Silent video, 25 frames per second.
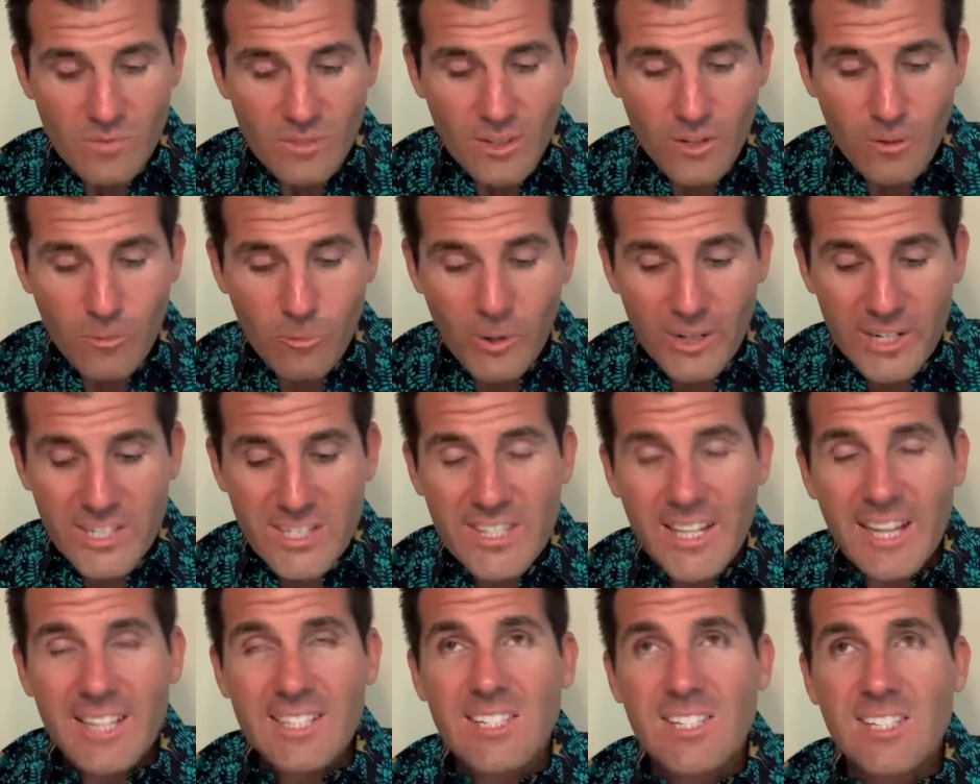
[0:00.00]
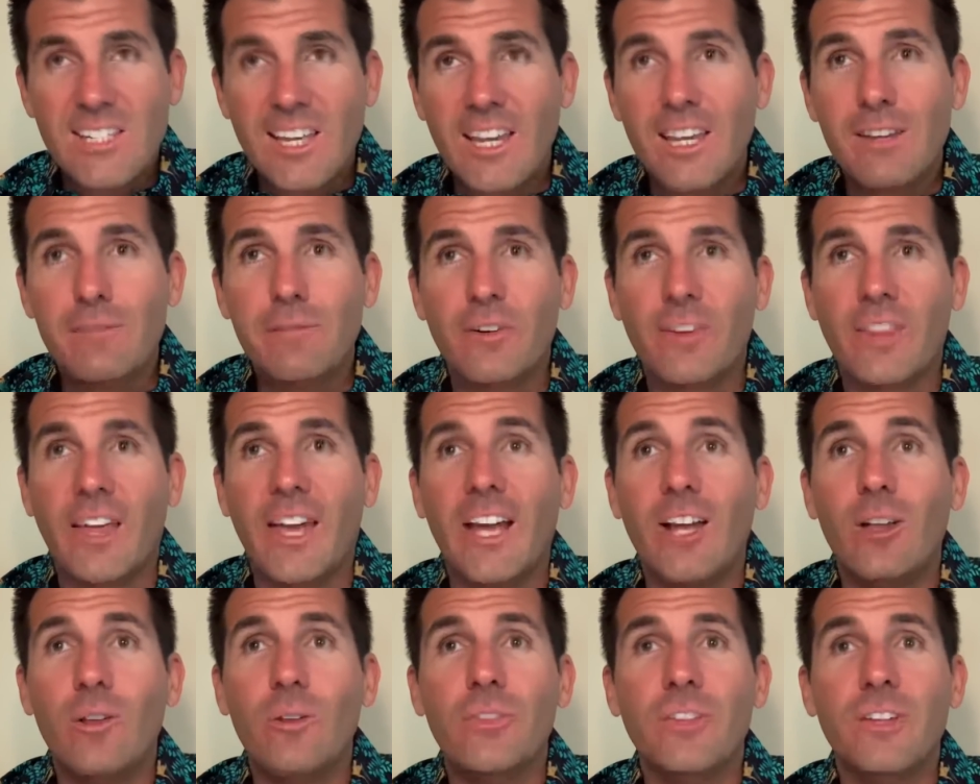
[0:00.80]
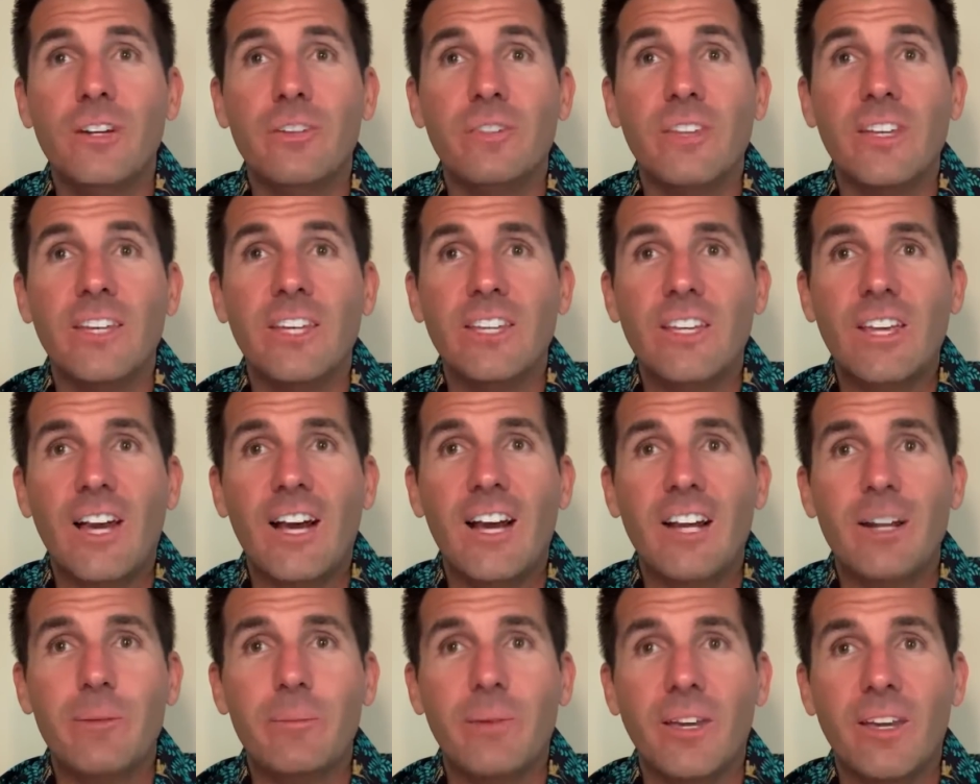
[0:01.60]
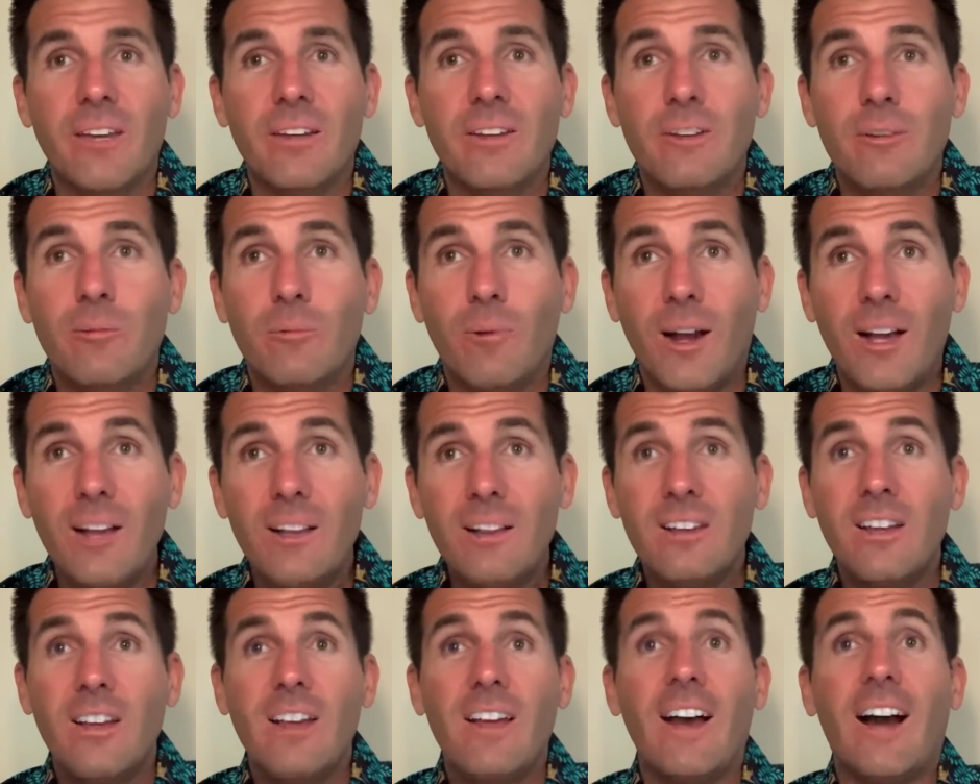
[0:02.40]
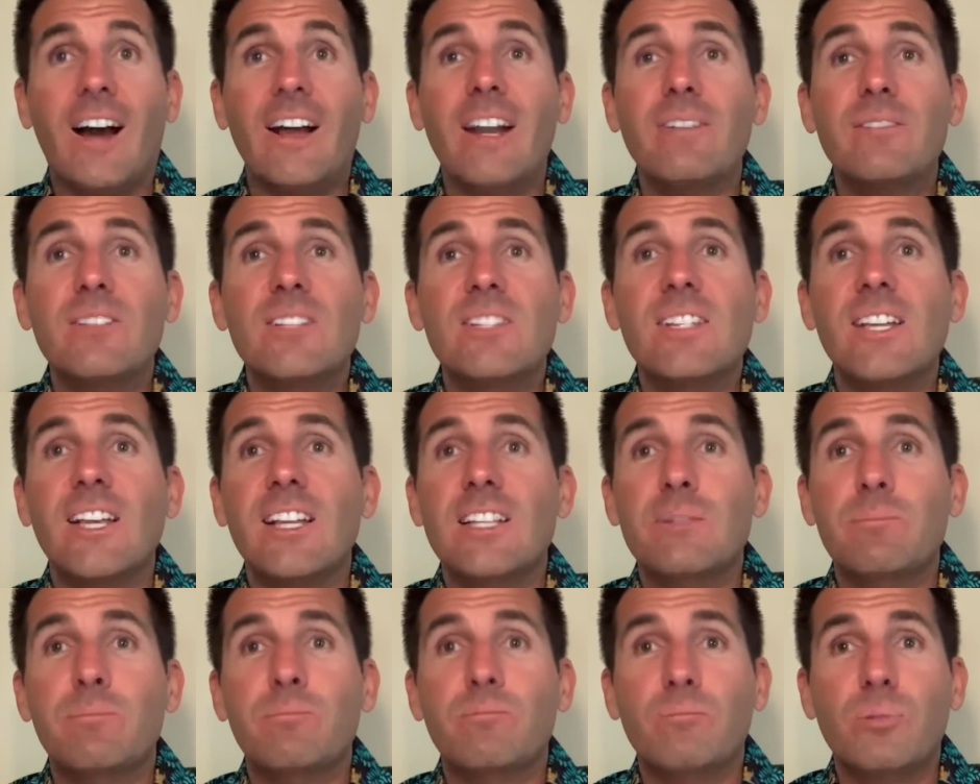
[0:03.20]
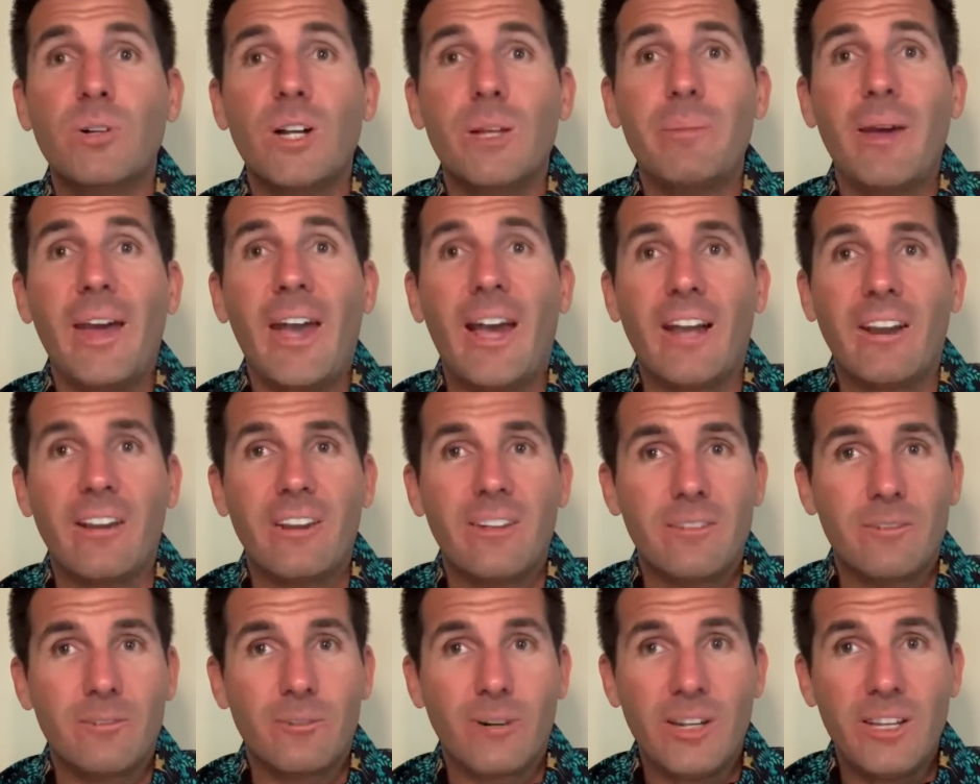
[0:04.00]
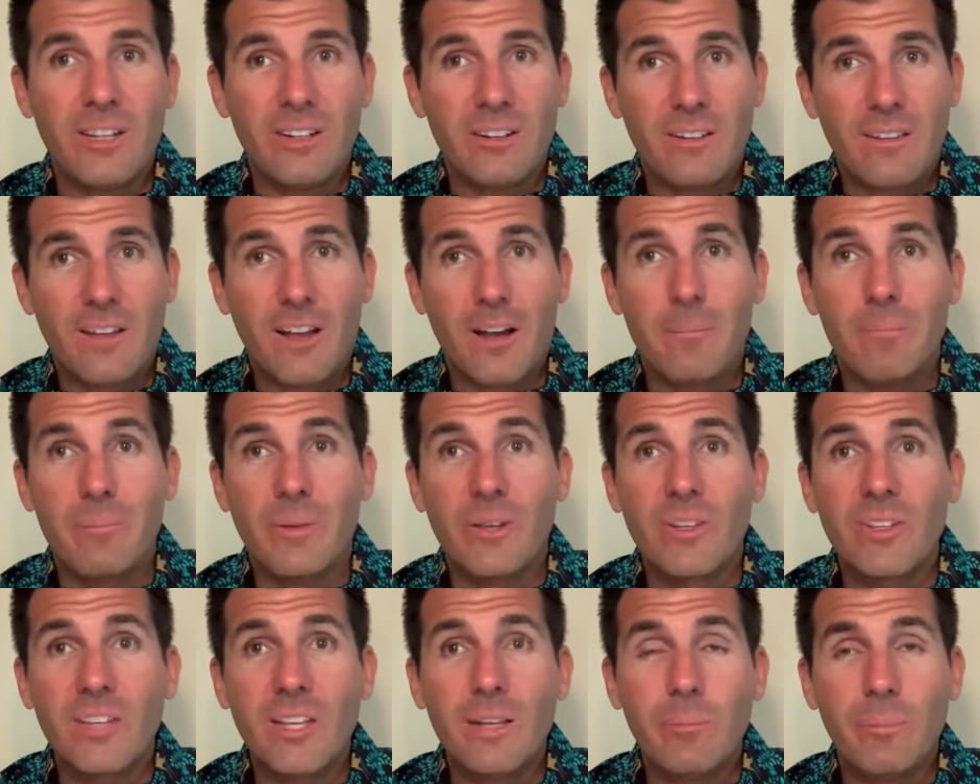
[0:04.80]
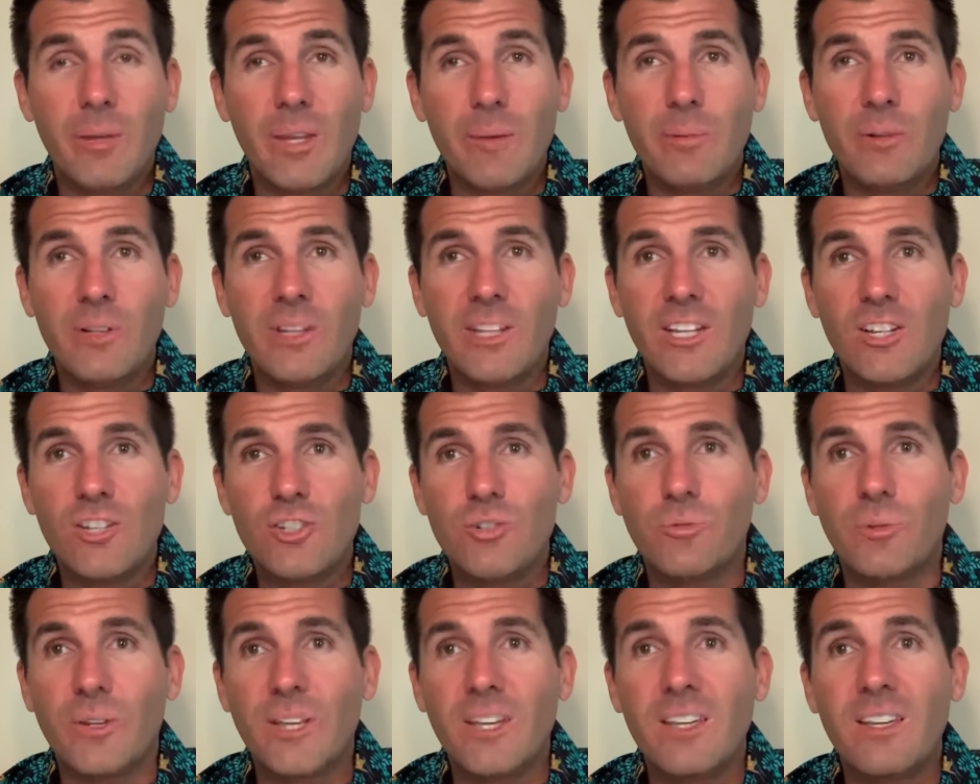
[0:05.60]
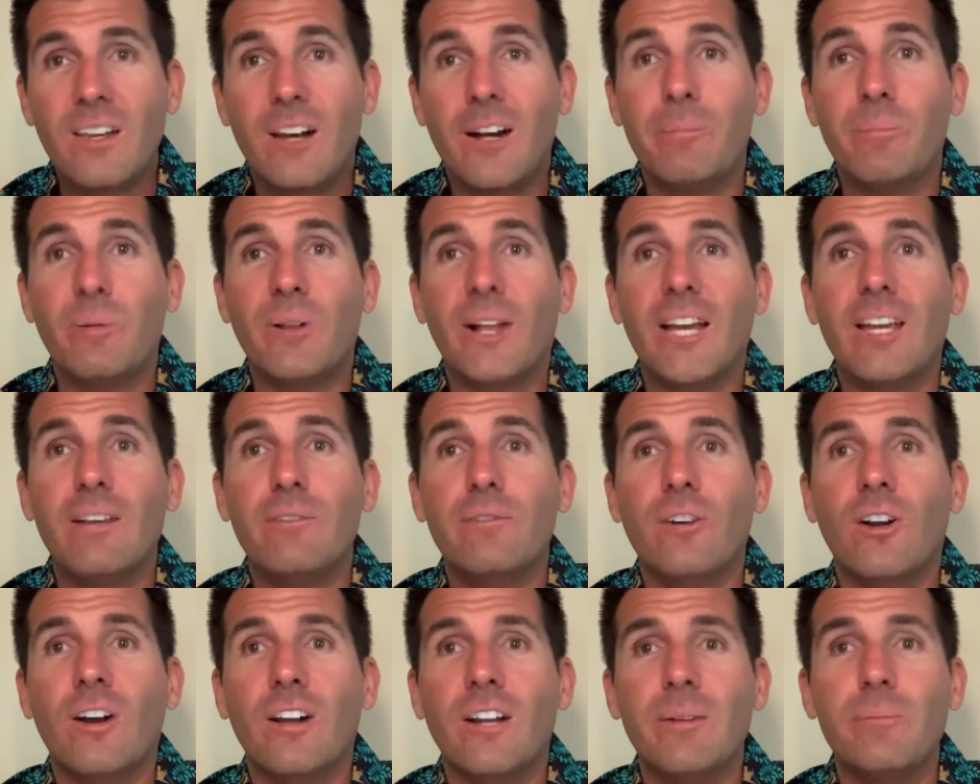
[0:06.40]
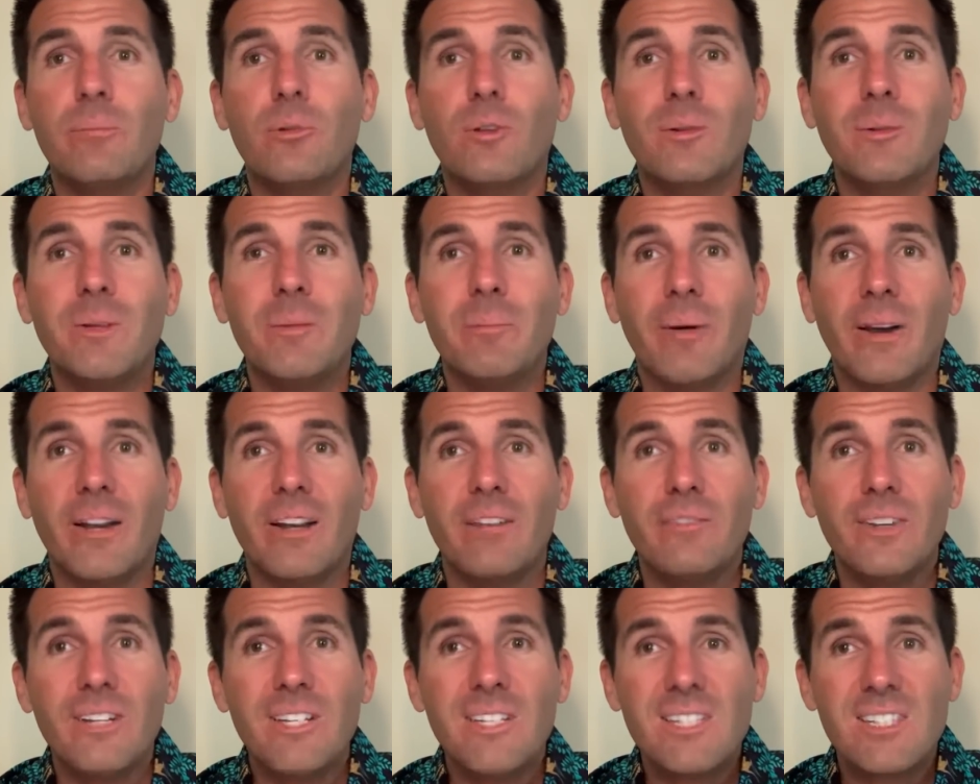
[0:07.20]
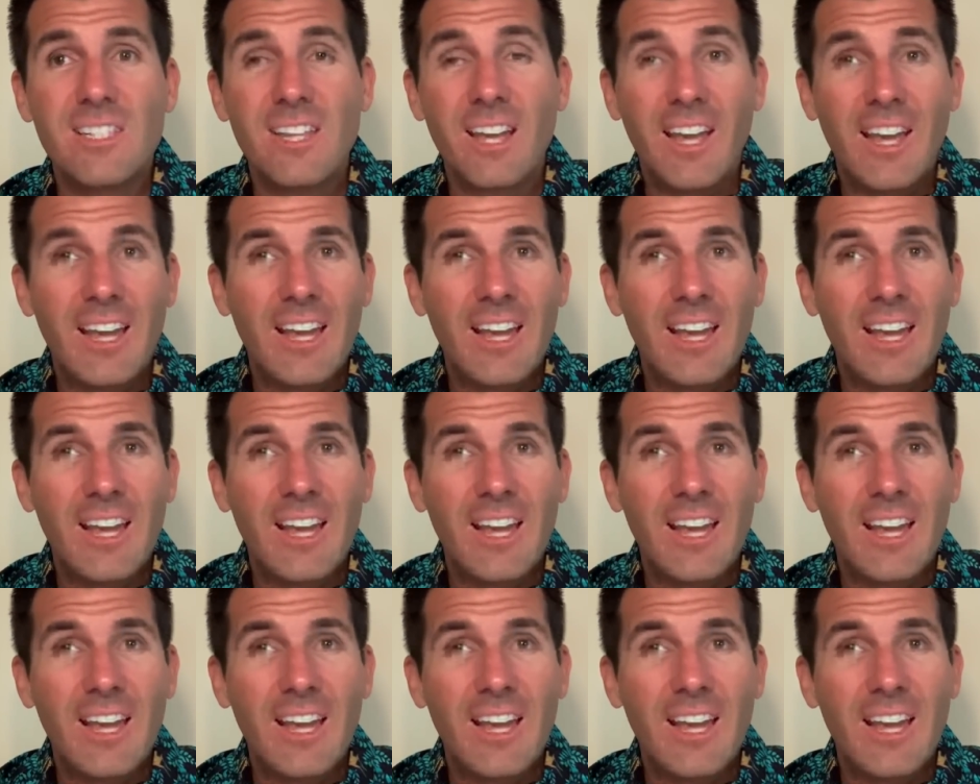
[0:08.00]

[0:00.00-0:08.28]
what does that say for the health of the economy? Well, I'd have to say it's pretty bad, right? 1 million people each week applying for unemployment benefits?